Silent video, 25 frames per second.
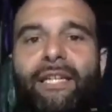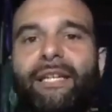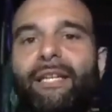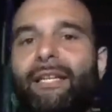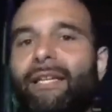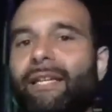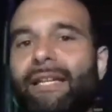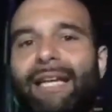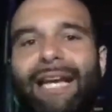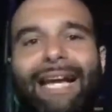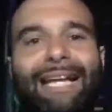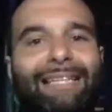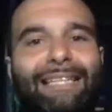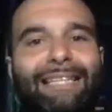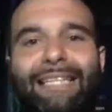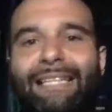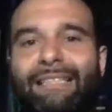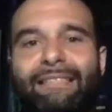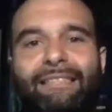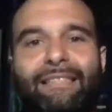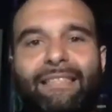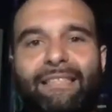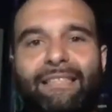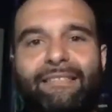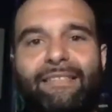at the end
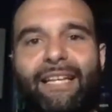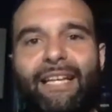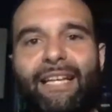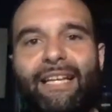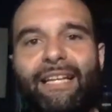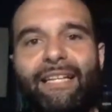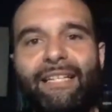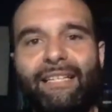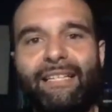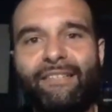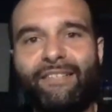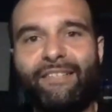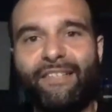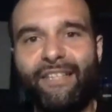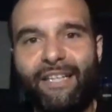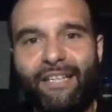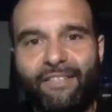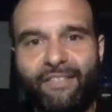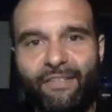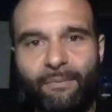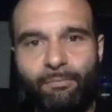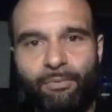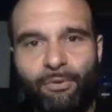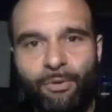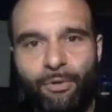of the day, it's a
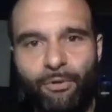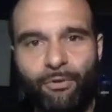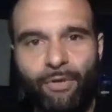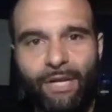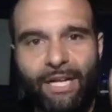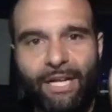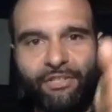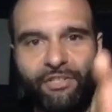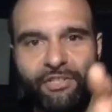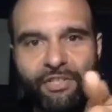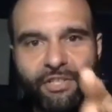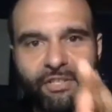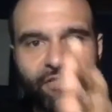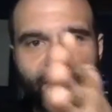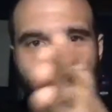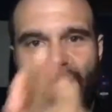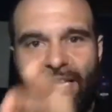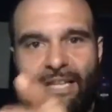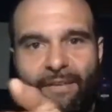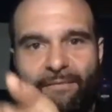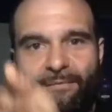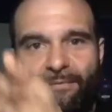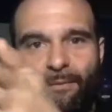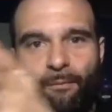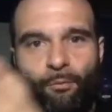progression to
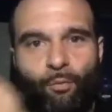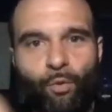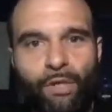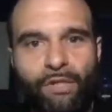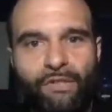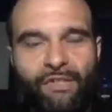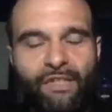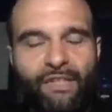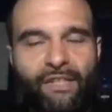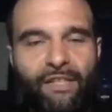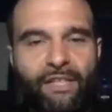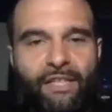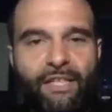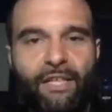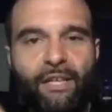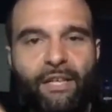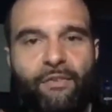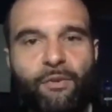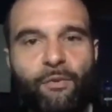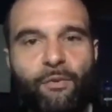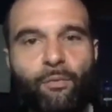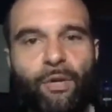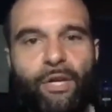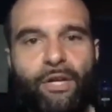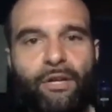get from one to the other,
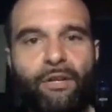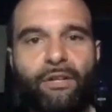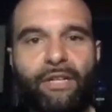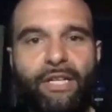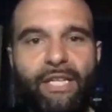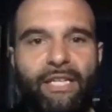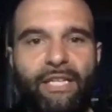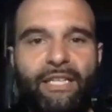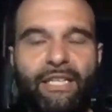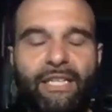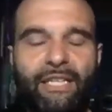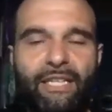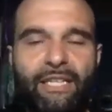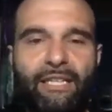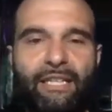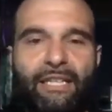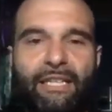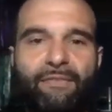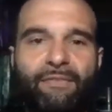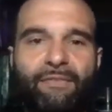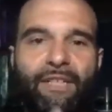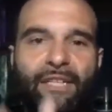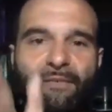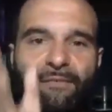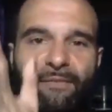where
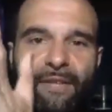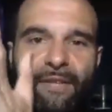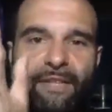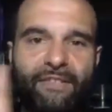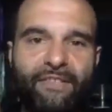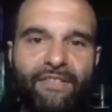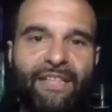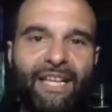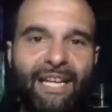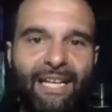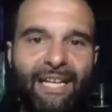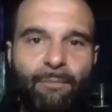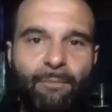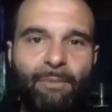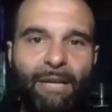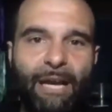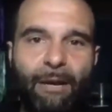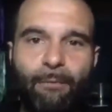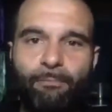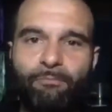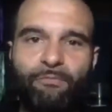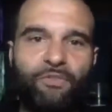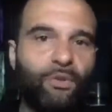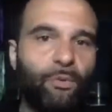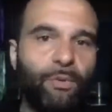even if it's not about
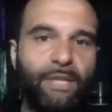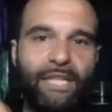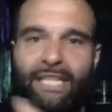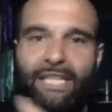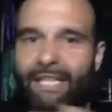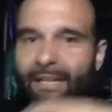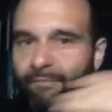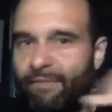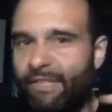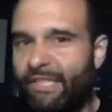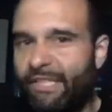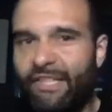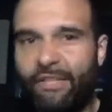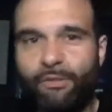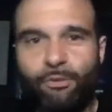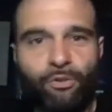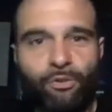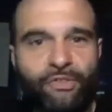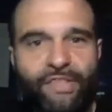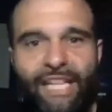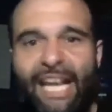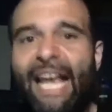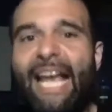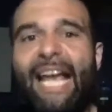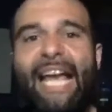doing it every single
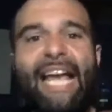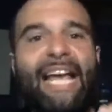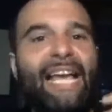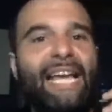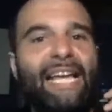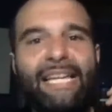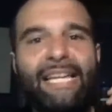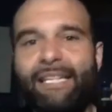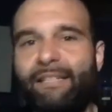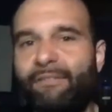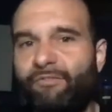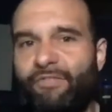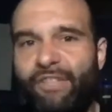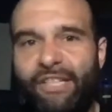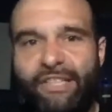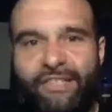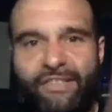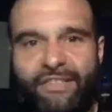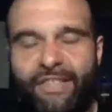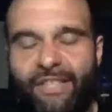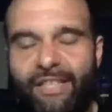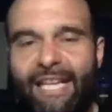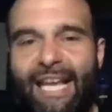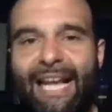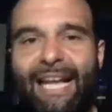day and this
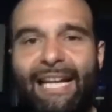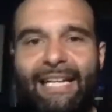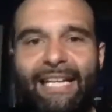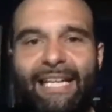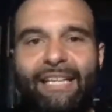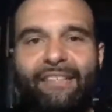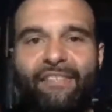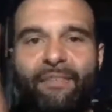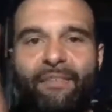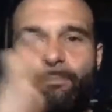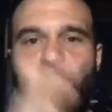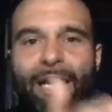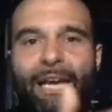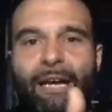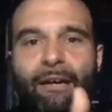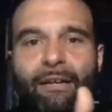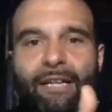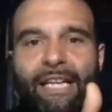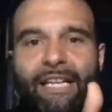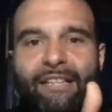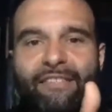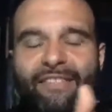and that, it's not